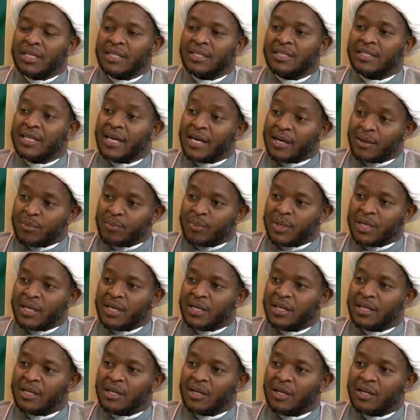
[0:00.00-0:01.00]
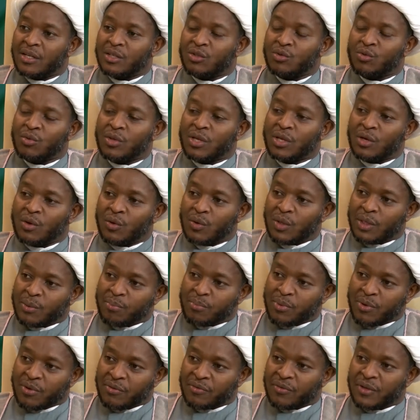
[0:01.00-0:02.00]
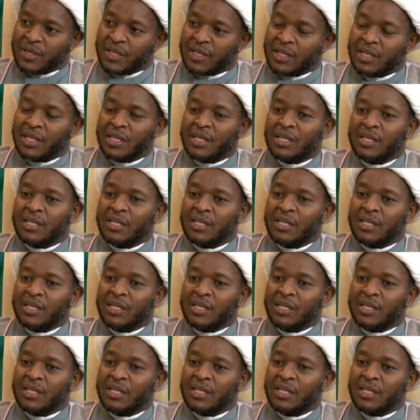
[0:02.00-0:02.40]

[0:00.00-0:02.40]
tarbiyah to the Holy Prophet,